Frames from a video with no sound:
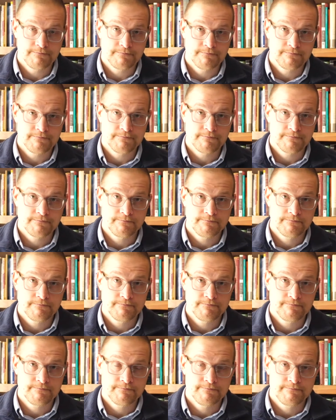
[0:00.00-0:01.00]

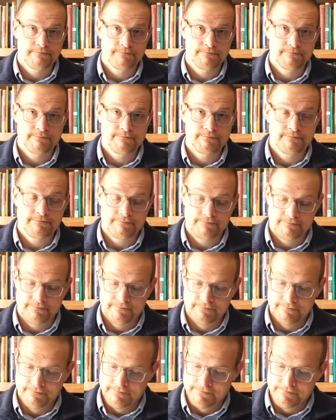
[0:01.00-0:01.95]
[no speech]